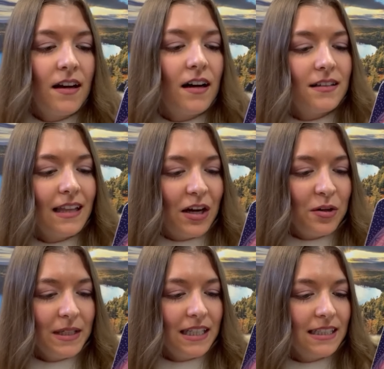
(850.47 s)
Allow
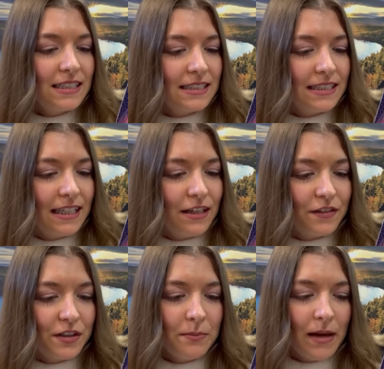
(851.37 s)
me to give
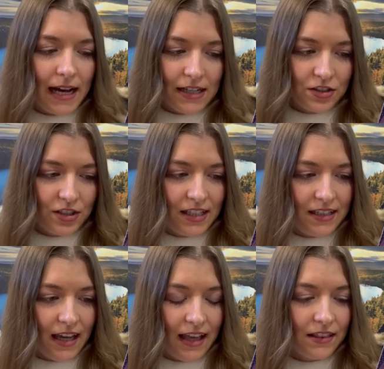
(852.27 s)

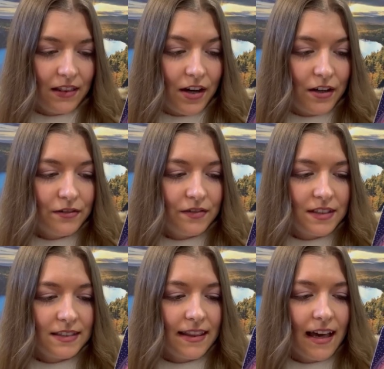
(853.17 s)
compassion and love
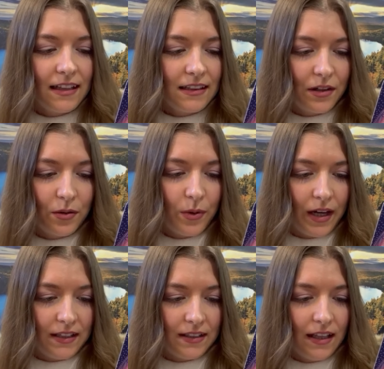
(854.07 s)
to that little
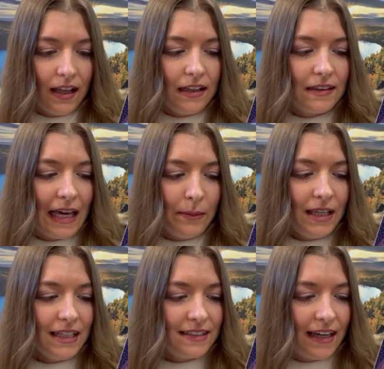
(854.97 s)
one. Let
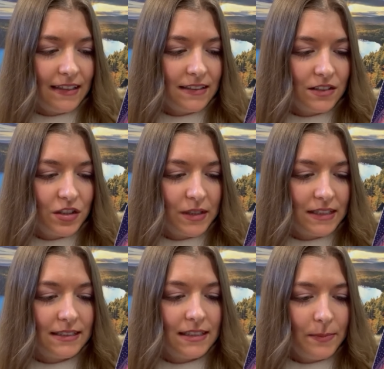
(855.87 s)
me attend to its
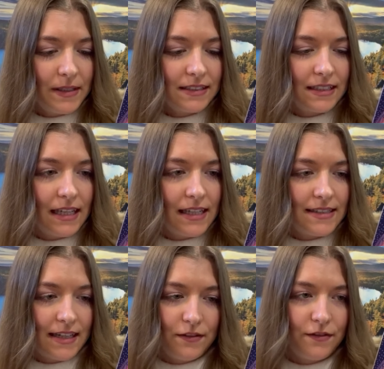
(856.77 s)
deepest
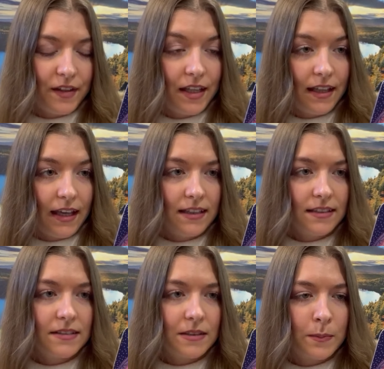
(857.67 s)
needs and
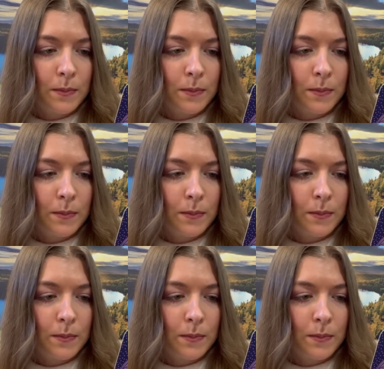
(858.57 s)
feelings.